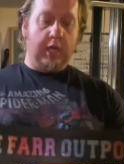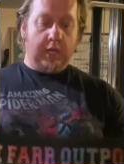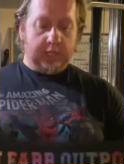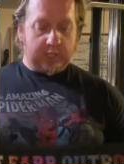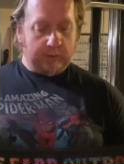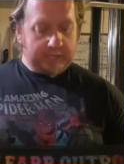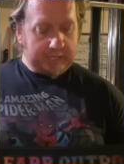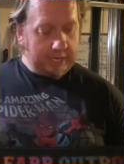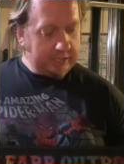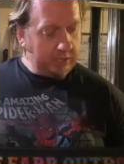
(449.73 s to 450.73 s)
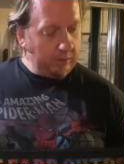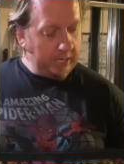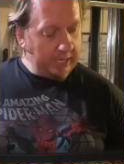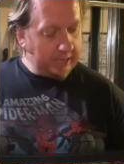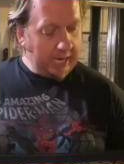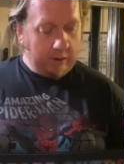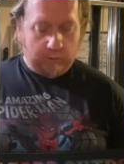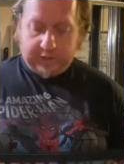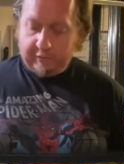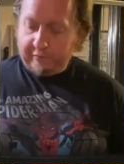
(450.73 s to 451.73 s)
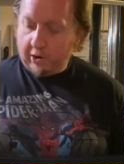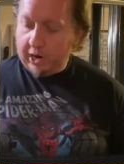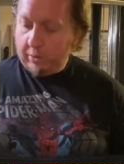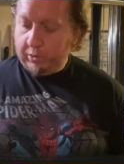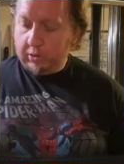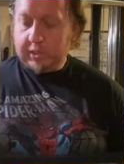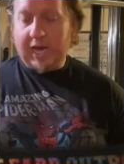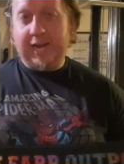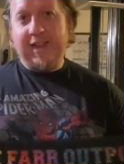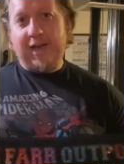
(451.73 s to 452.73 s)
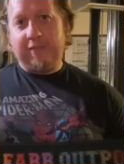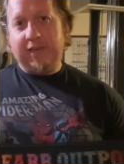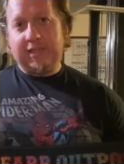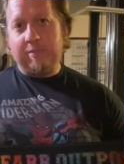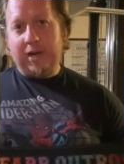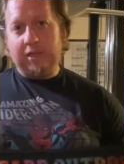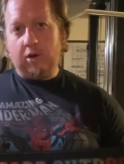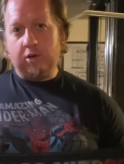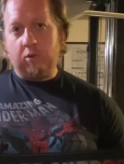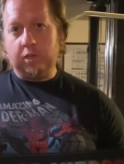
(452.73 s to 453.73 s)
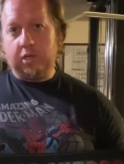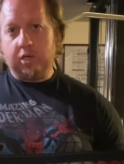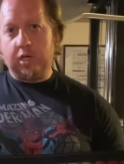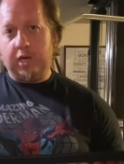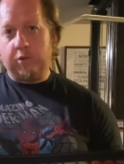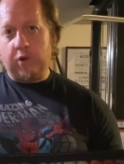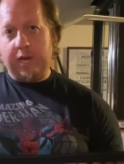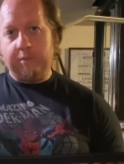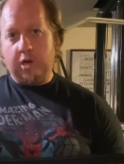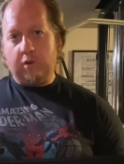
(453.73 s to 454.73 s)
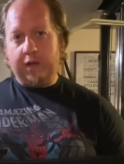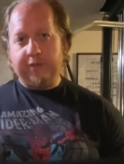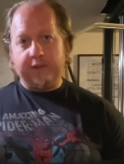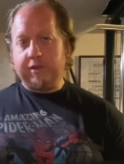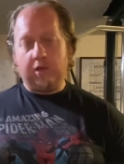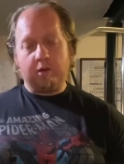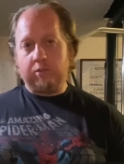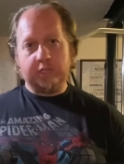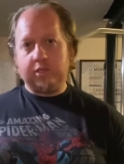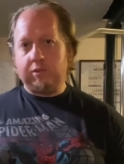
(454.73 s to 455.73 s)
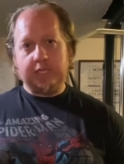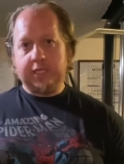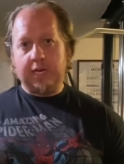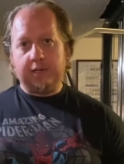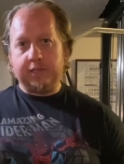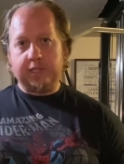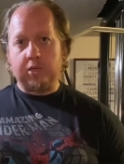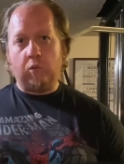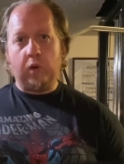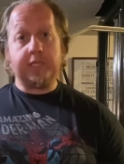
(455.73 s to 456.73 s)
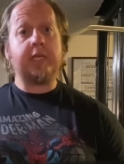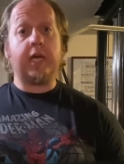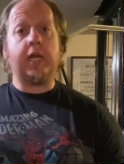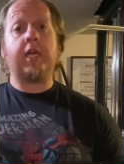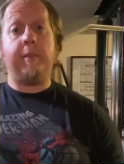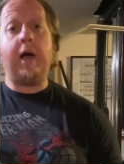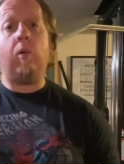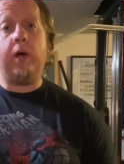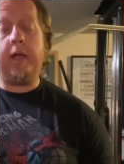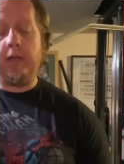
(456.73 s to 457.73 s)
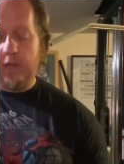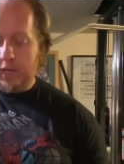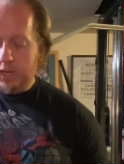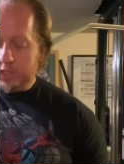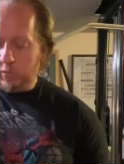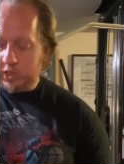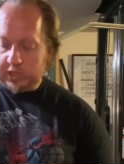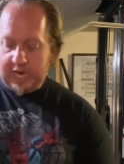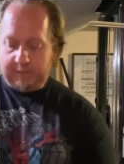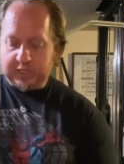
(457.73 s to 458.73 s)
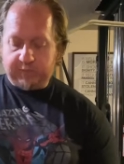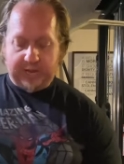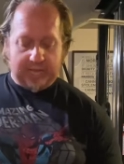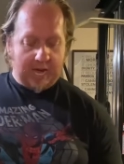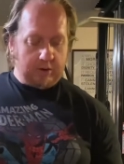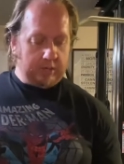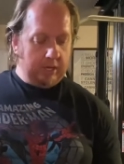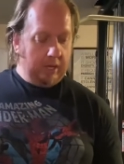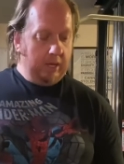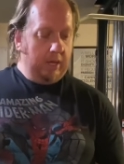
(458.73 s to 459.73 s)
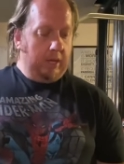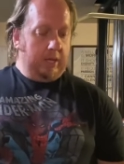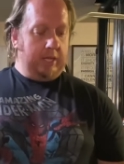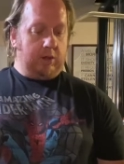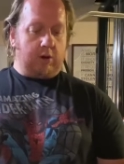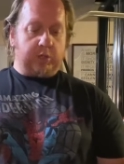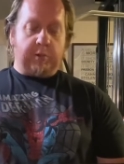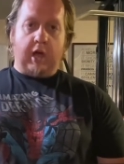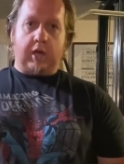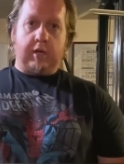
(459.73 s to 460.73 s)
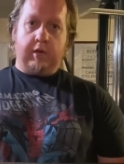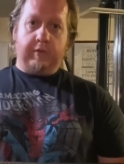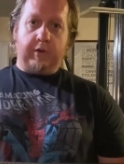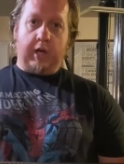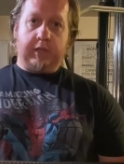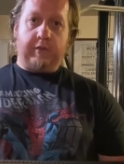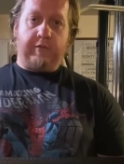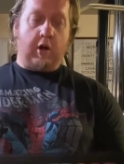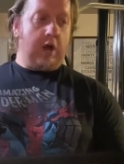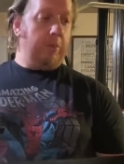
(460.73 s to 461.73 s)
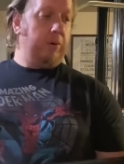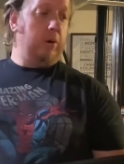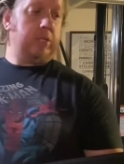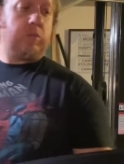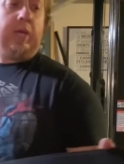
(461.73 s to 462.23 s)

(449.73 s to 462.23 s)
So we decided to do an inlay with the Far Outpost. I did not think that my logo would look good in rainbow. I thought the logo was too detailed, and so it wasn't gonna come out well. So we just had him spell out in large block font the Far Outpost. We